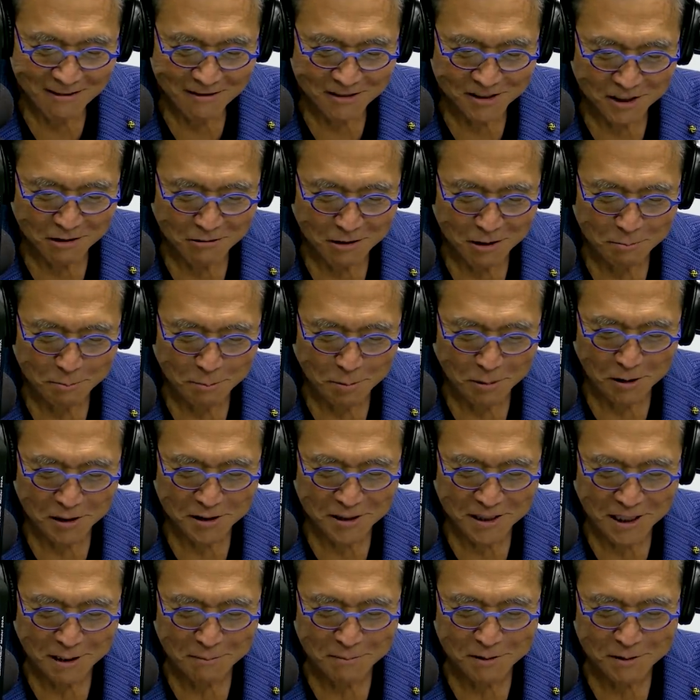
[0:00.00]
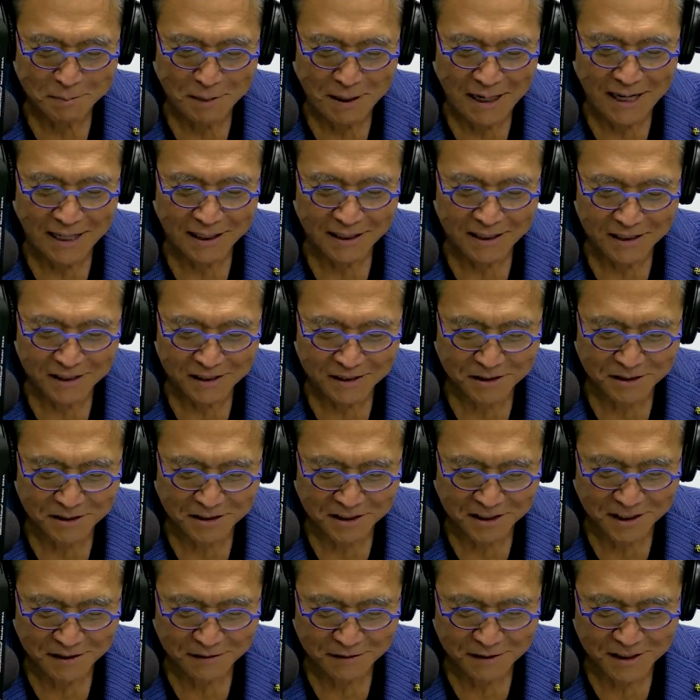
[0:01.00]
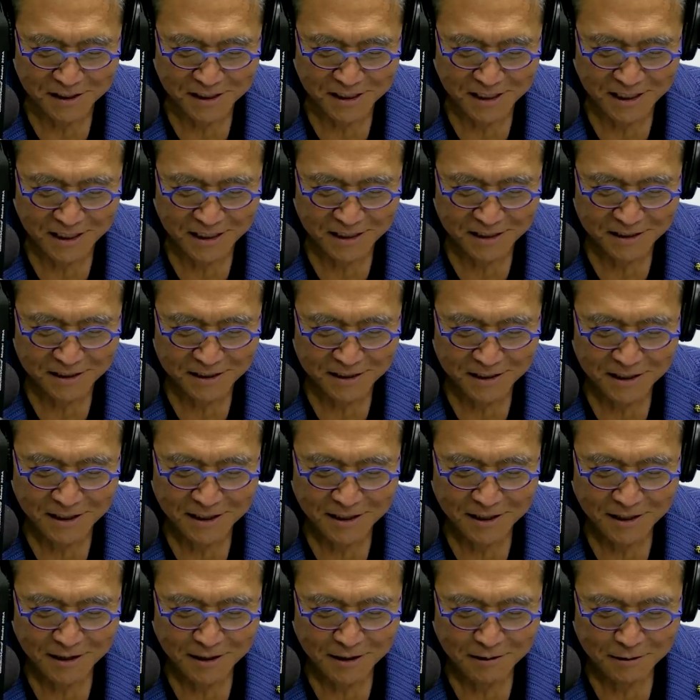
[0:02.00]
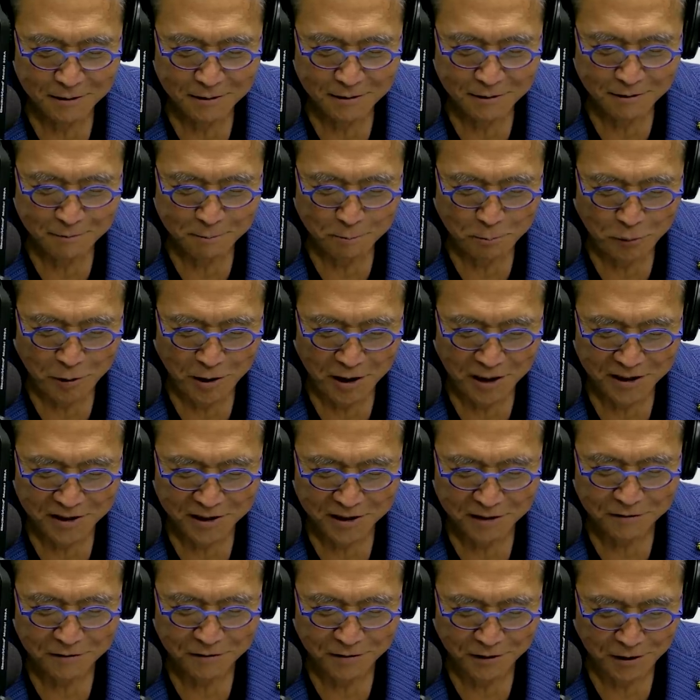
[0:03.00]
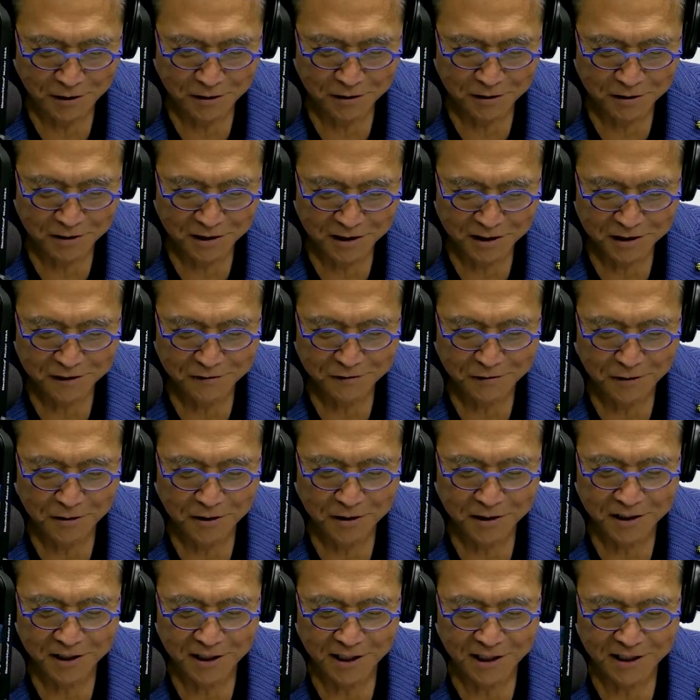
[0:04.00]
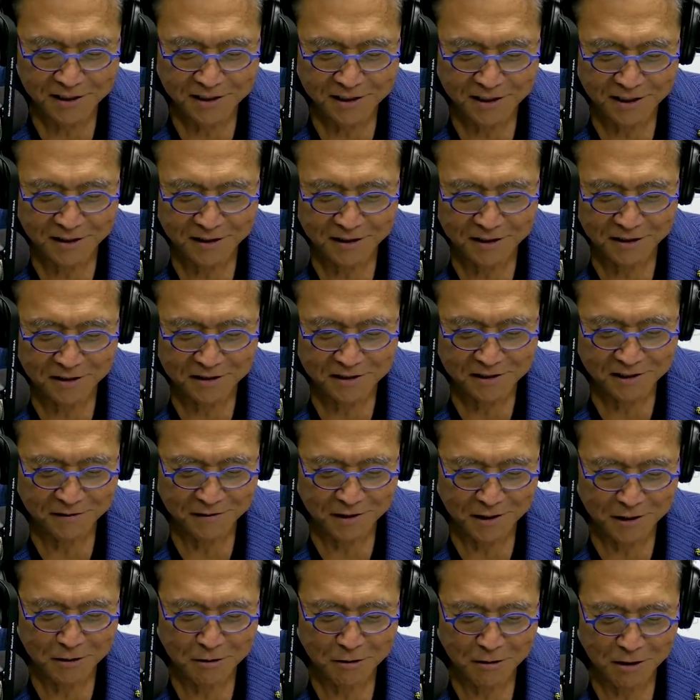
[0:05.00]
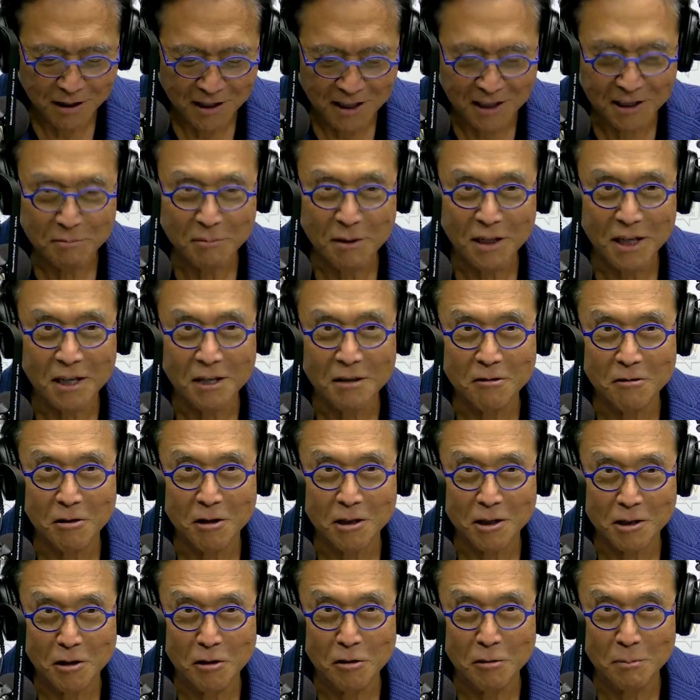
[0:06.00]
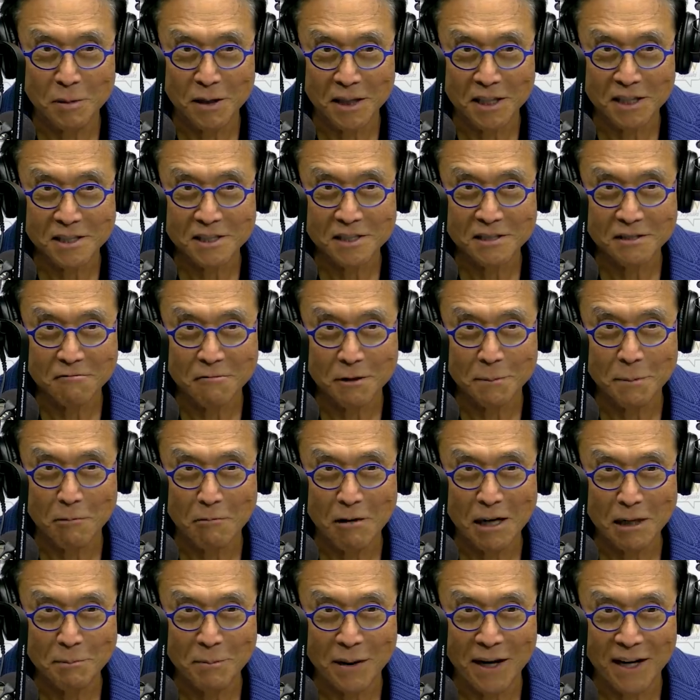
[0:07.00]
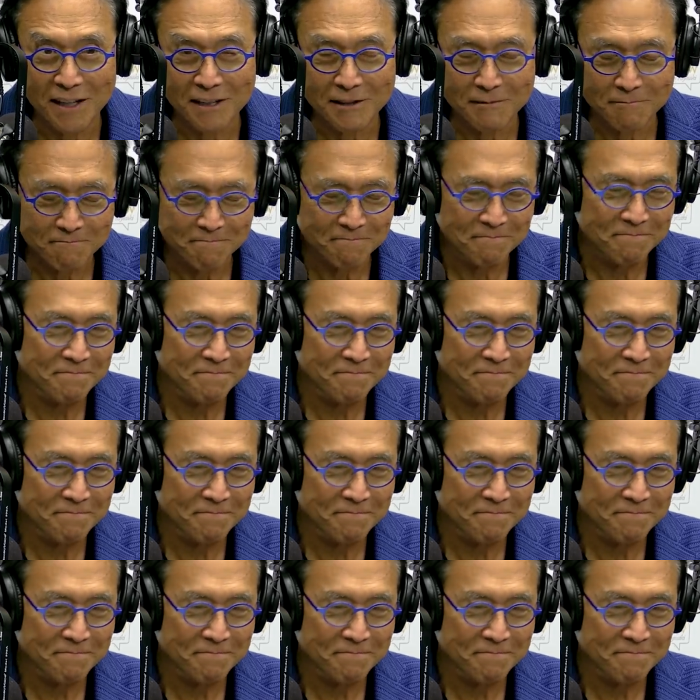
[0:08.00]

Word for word: So, when Bert comes back, he's going to give us his point of view and his forecasts on those of you who are like me, who are gold bugs. We'll be right back.